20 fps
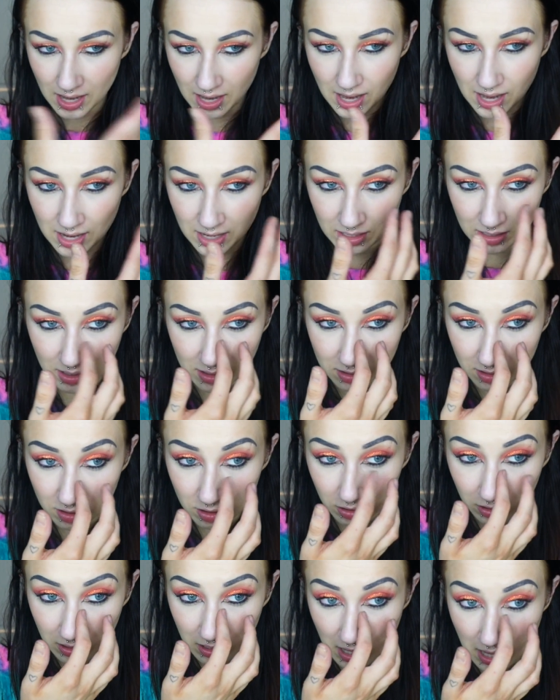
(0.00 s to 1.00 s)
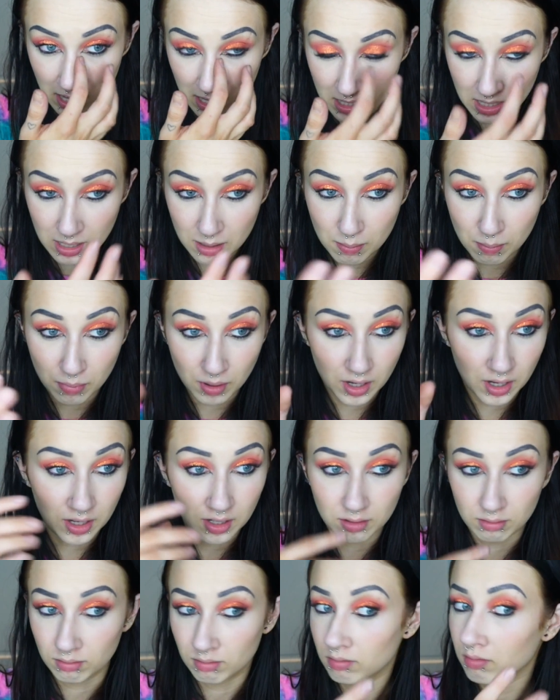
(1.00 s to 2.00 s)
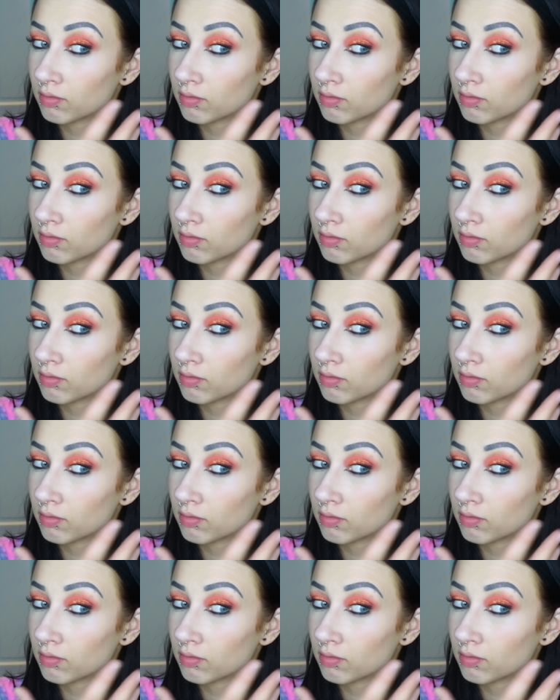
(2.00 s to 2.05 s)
and it doesn't look cakey, but